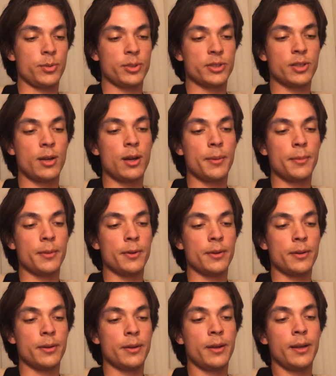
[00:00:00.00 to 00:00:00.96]

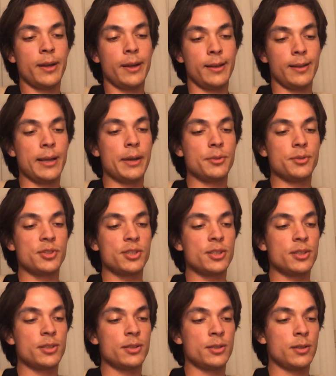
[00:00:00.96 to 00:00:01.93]
Gautama and Lao
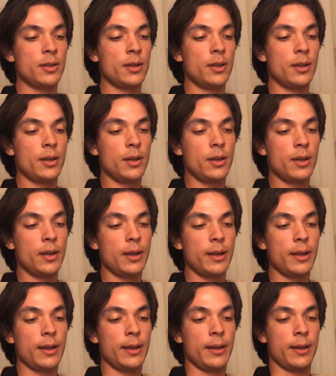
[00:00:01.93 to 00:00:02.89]
Tzu
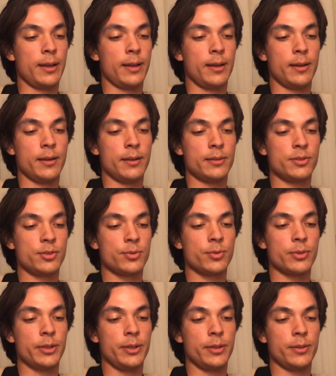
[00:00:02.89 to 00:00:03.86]
and
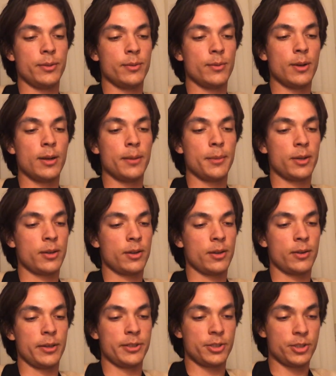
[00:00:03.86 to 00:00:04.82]
Sri
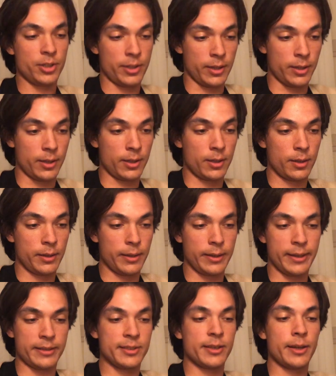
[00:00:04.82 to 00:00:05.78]
Ramakrishna,
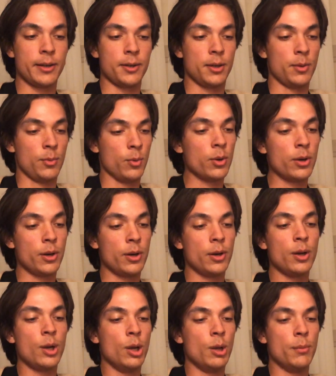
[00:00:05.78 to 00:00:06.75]
etc. were
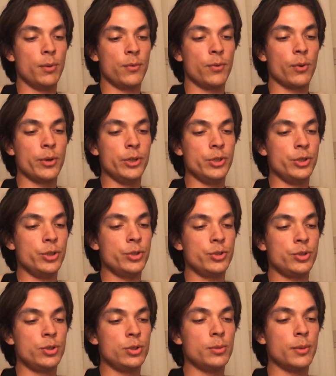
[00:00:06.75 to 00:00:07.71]
before you knew
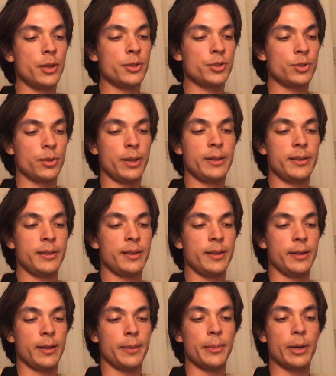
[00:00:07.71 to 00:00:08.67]
too much or
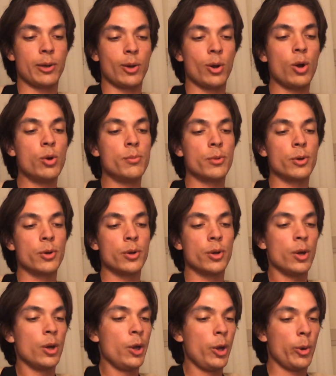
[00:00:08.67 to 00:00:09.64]
anything about Homer
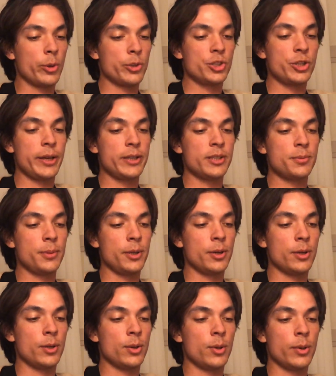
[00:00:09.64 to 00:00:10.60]
or
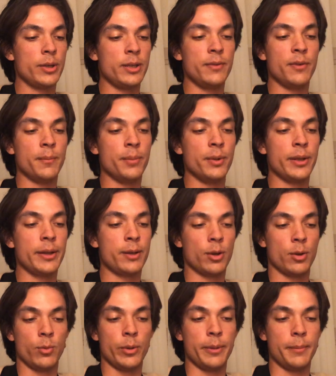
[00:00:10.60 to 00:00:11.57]
Shakespeare or even Blake or
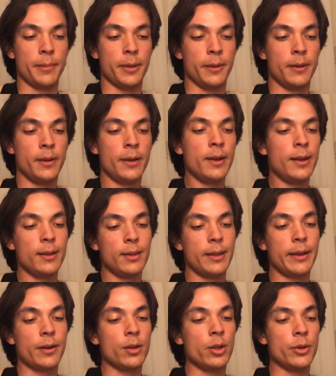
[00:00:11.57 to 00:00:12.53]
Whitman,
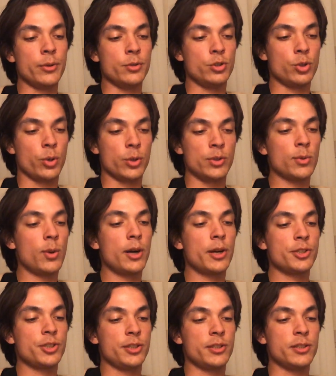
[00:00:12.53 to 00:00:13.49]
let alone George
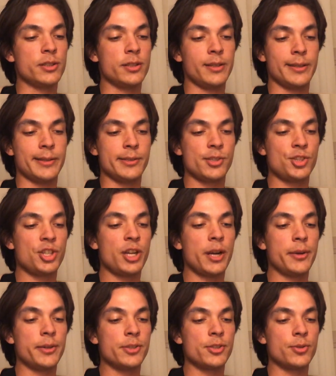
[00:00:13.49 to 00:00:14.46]
Washington and his
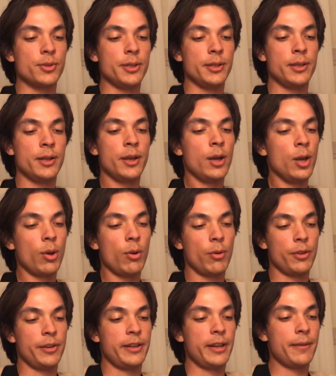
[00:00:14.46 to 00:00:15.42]
cherry tree or
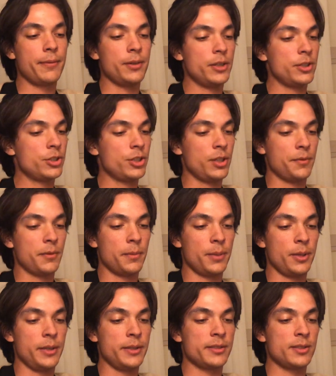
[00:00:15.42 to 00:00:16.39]
the definition of a
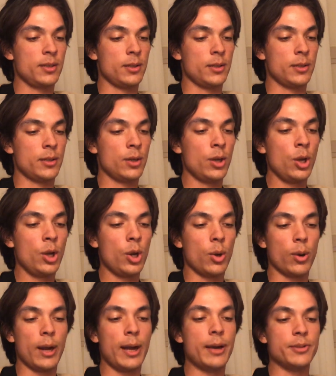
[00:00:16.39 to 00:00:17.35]
peninsula
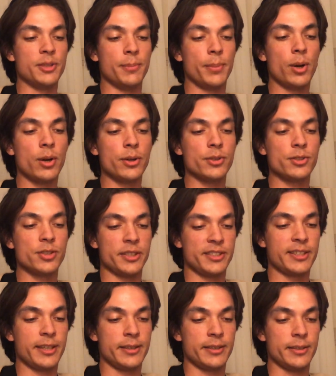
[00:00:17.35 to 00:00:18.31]
or how to parse a
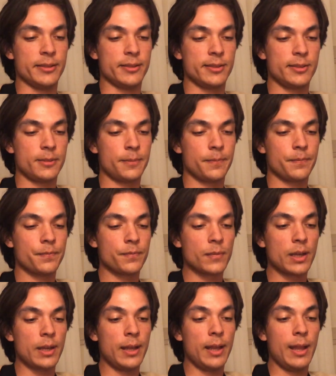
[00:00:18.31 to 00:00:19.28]
sentence.
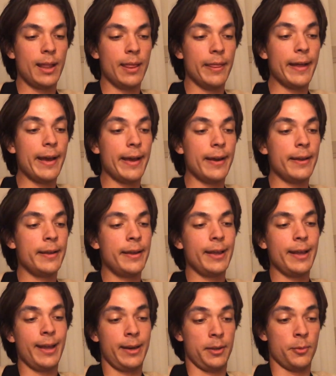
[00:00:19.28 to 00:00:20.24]
That,
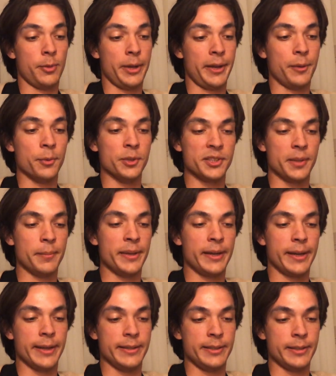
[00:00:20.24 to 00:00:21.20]
anyway, was the big
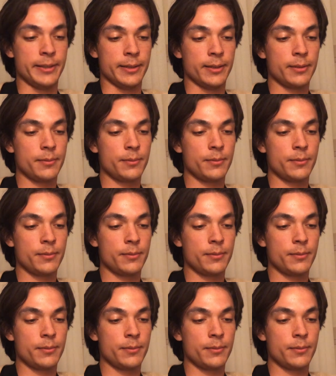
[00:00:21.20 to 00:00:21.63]
idea.